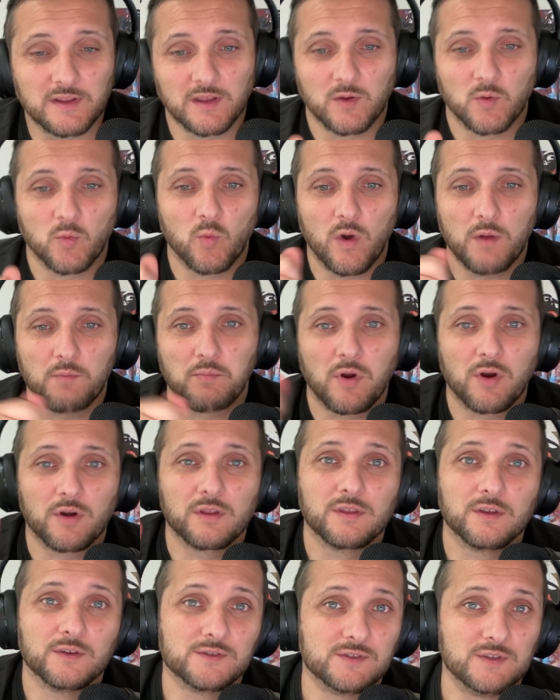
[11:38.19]
Like what part of
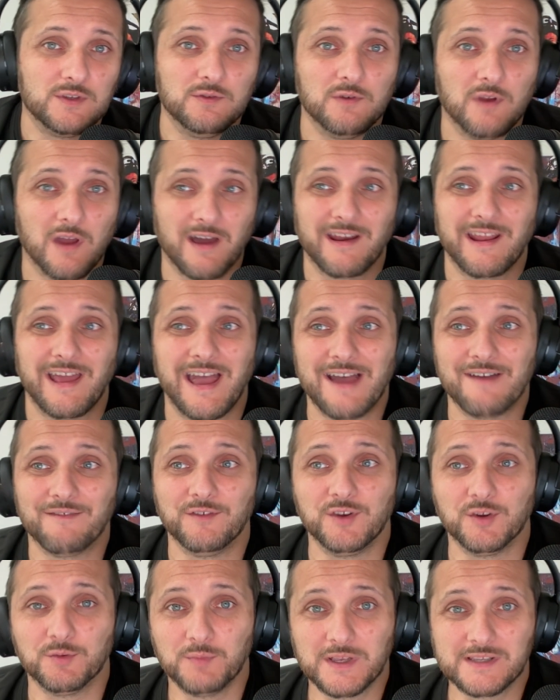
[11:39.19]
those do you not have
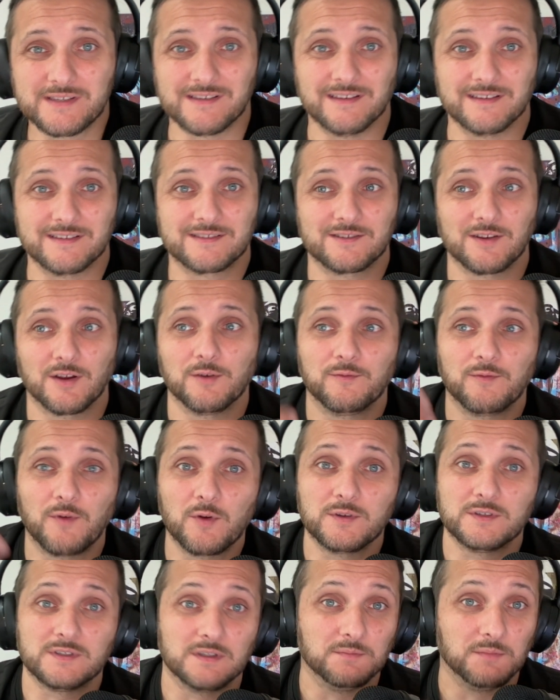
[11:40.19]
in your business? Start
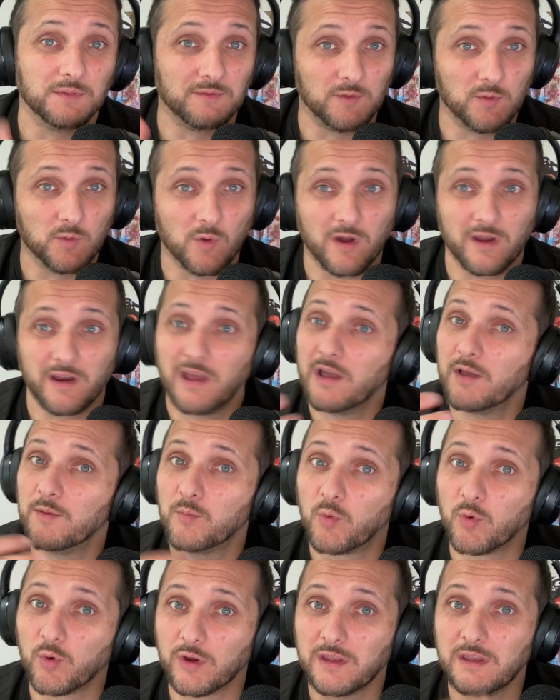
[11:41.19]
focusing them. If you want
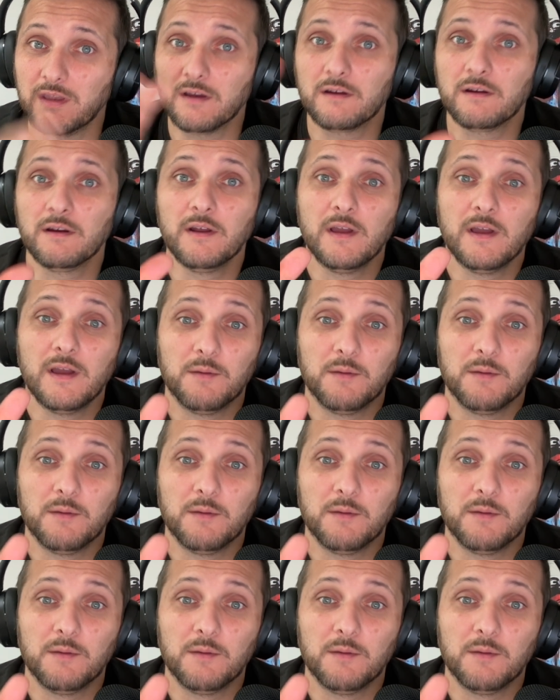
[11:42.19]
help, we're here.